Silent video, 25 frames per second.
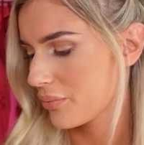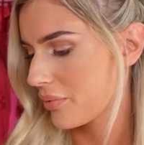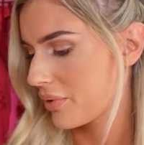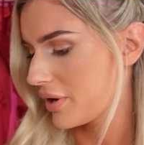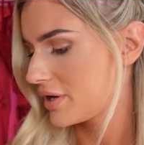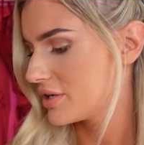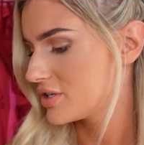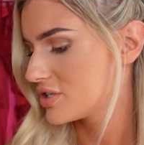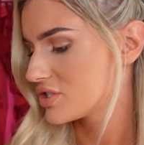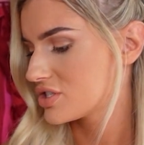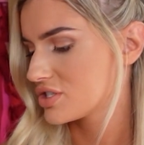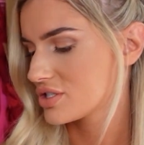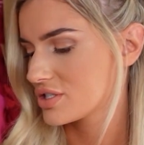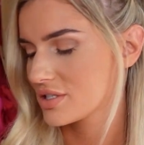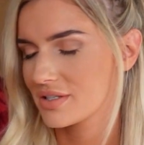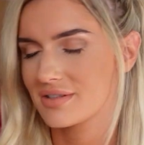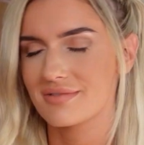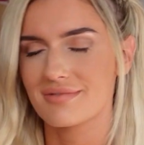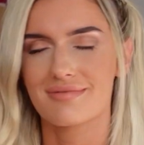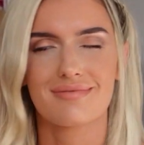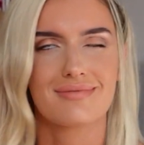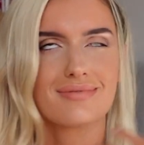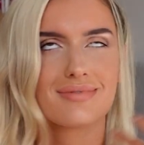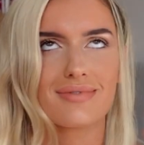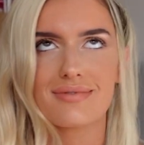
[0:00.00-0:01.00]
which
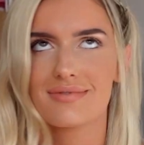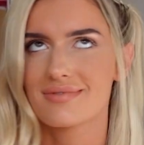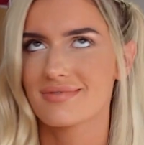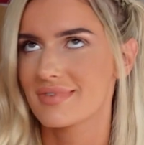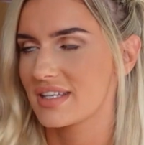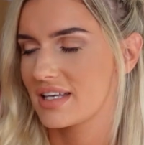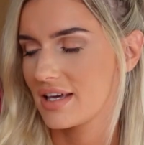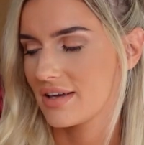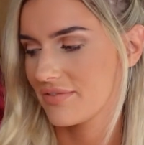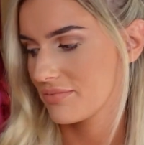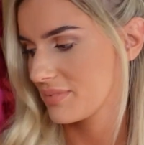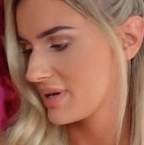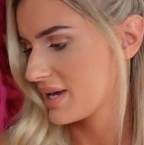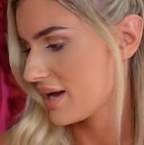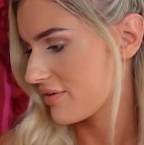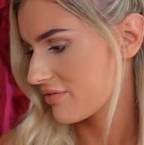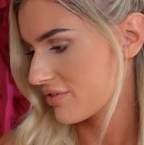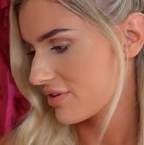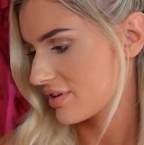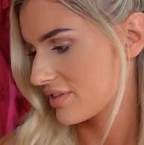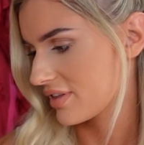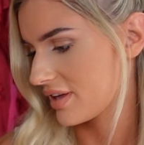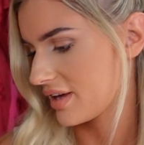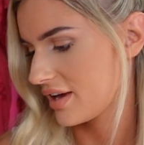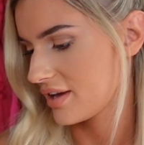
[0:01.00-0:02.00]
give me
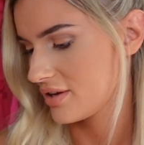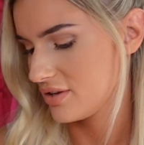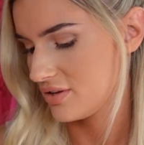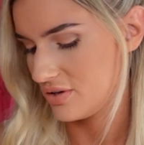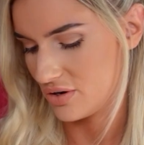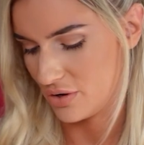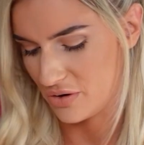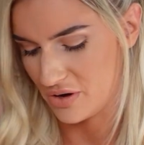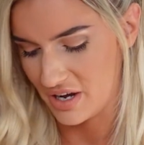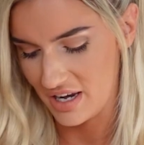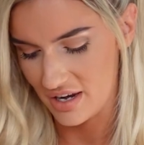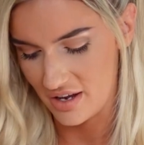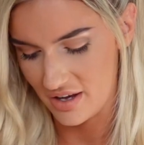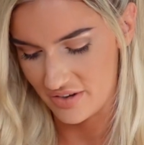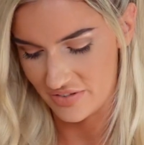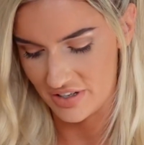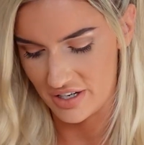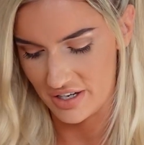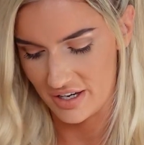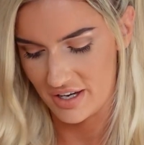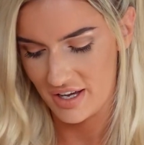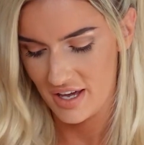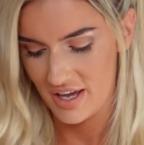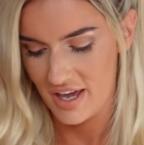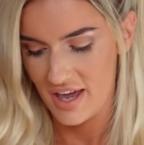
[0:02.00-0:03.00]
everything, you know, I love
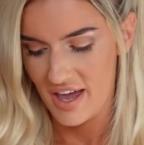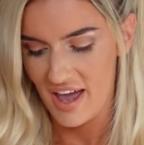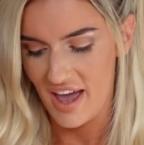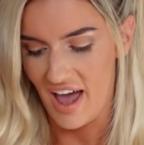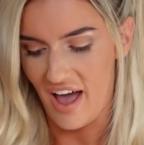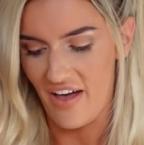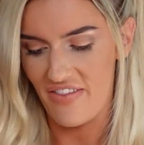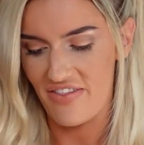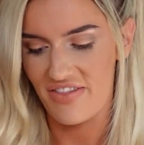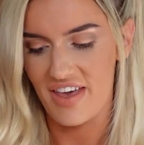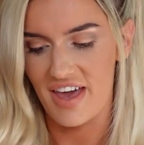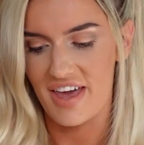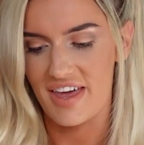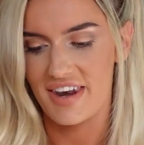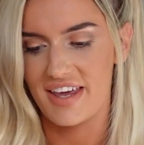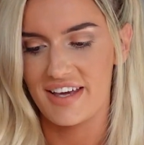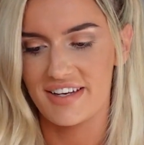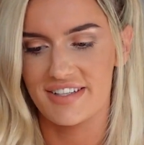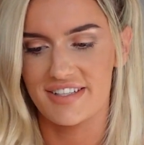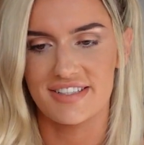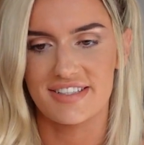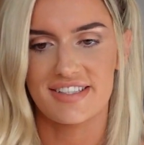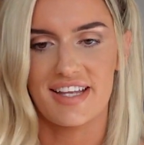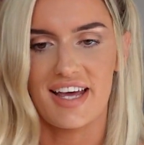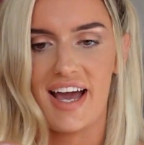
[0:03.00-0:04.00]
it. And then
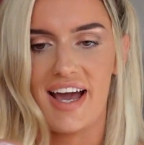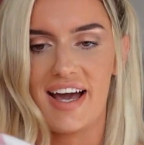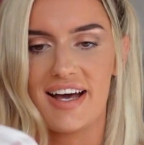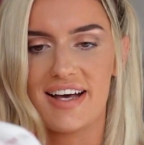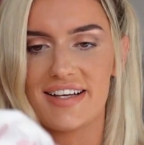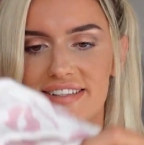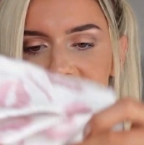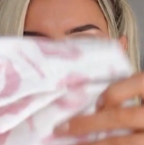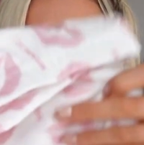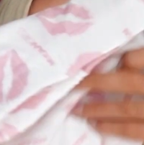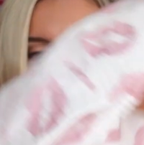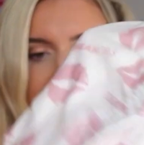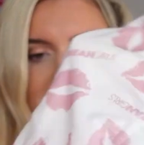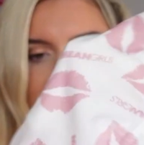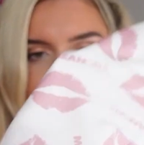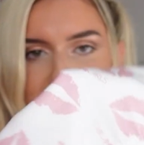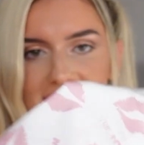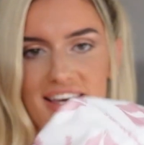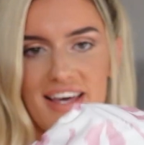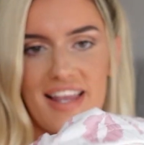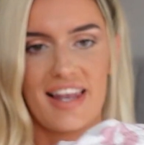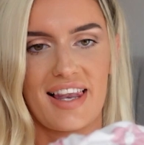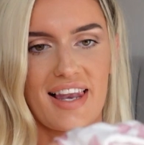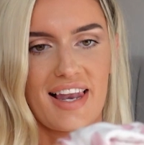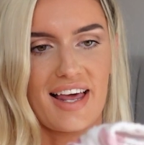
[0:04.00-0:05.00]
it just has
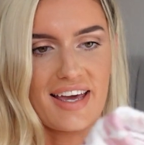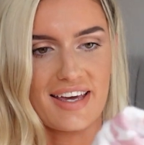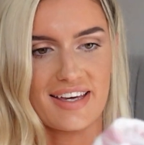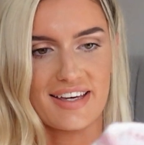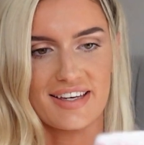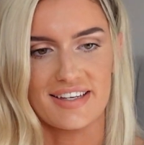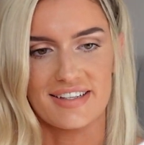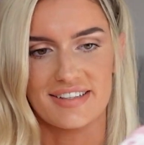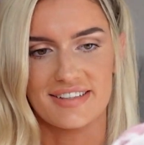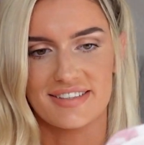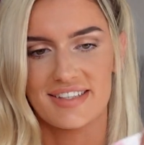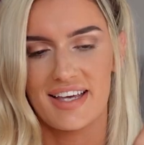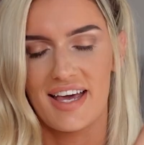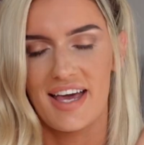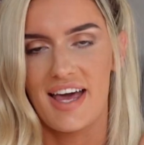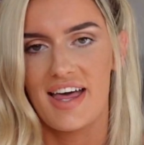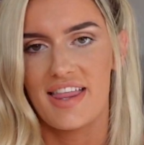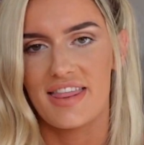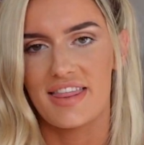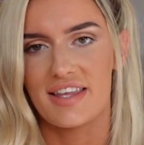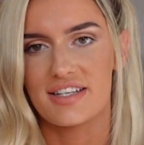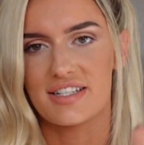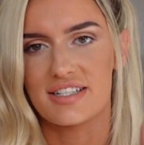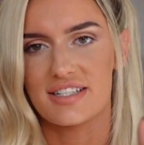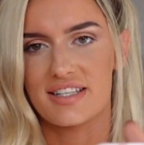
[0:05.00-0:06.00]
the leggings
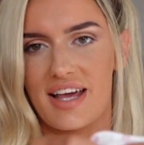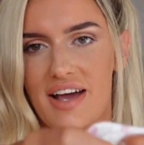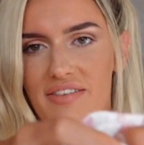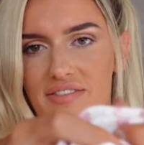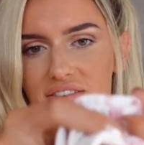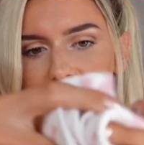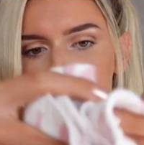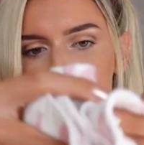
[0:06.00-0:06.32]
that just have